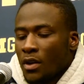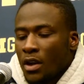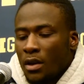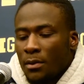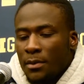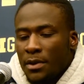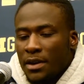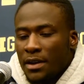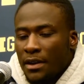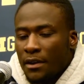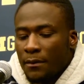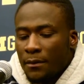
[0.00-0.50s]
I
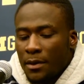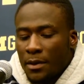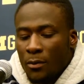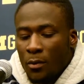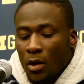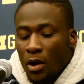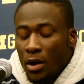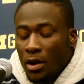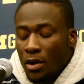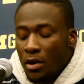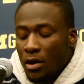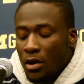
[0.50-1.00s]
mean, they've been
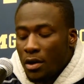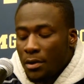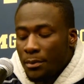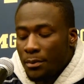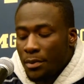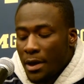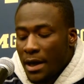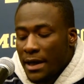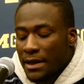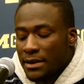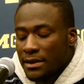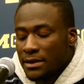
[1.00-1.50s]
working hard in
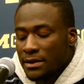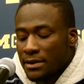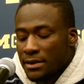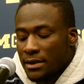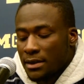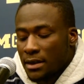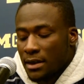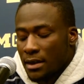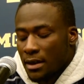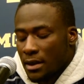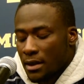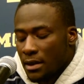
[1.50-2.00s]
practice and
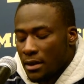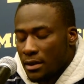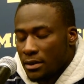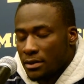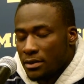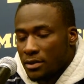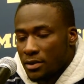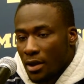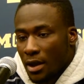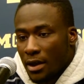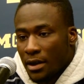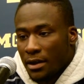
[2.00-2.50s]

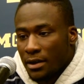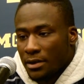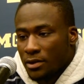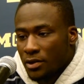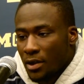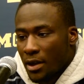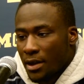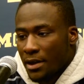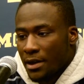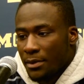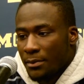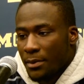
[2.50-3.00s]
trying
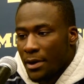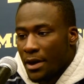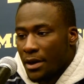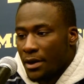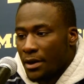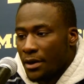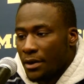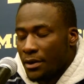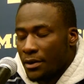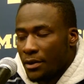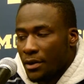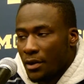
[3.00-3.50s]
to get better.
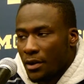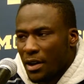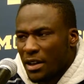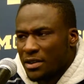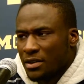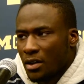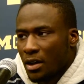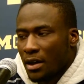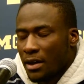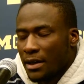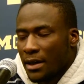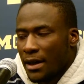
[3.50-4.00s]
You know, that's
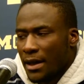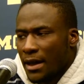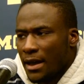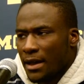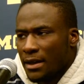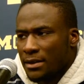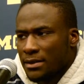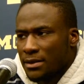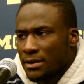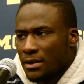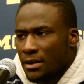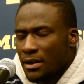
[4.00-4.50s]
all I can
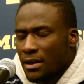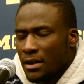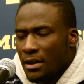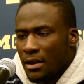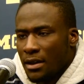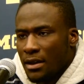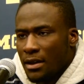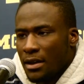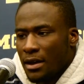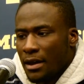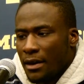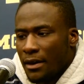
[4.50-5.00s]
ask
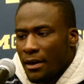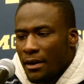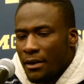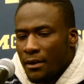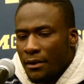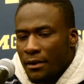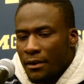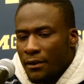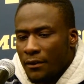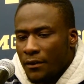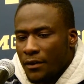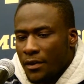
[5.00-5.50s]

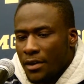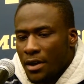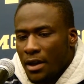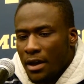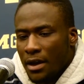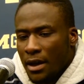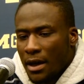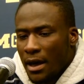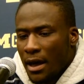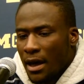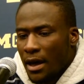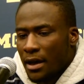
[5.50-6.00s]
of the young
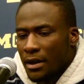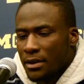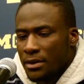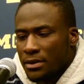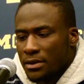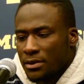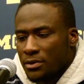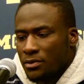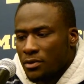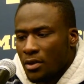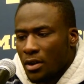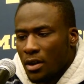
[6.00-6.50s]
guys
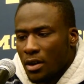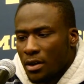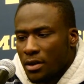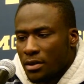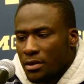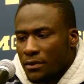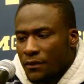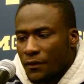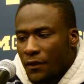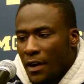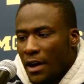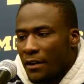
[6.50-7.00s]
who are
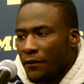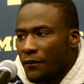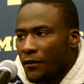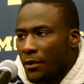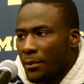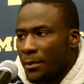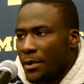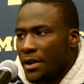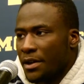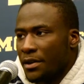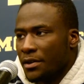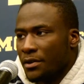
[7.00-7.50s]
fighting for
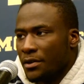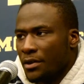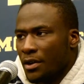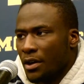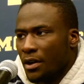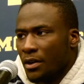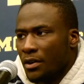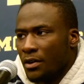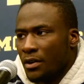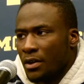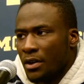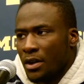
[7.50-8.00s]
me, you know.
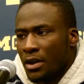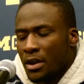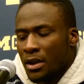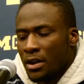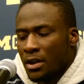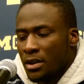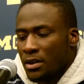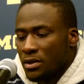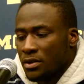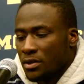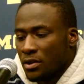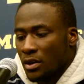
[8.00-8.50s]

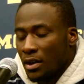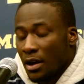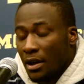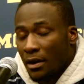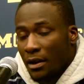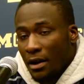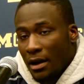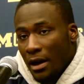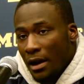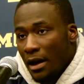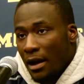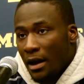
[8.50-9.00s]
So
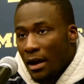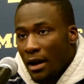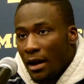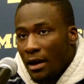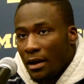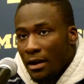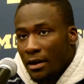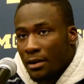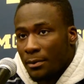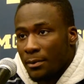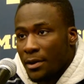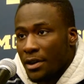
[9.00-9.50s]
I
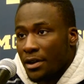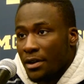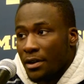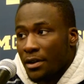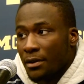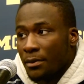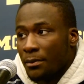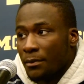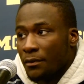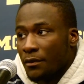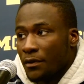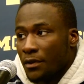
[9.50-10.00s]
commend them
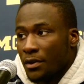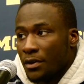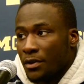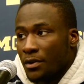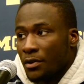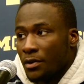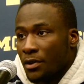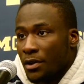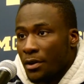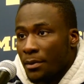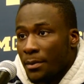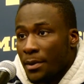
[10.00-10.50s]
for
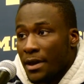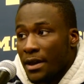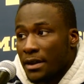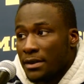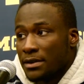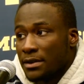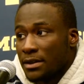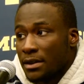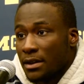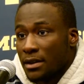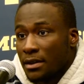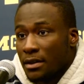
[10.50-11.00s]
doing their best
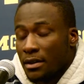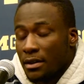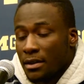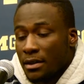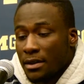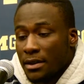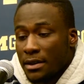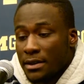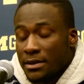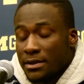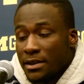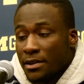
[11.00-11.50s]
and
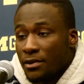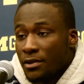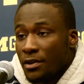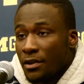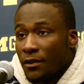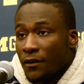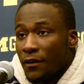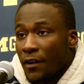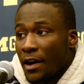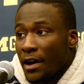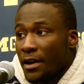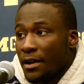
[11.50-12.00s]
continuing to
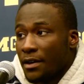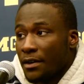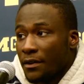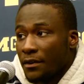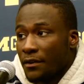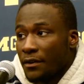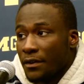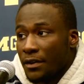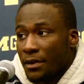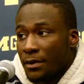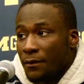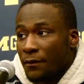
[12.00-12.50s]
fight
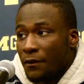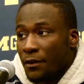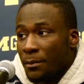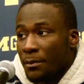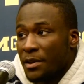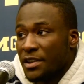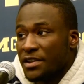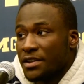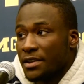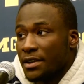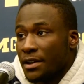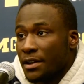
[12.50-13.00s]
for
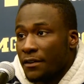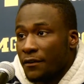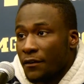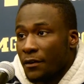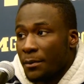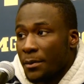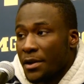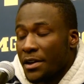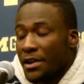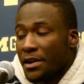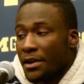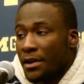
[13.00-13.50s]
Michigan and
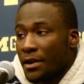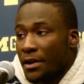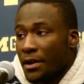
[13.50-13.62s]
for me.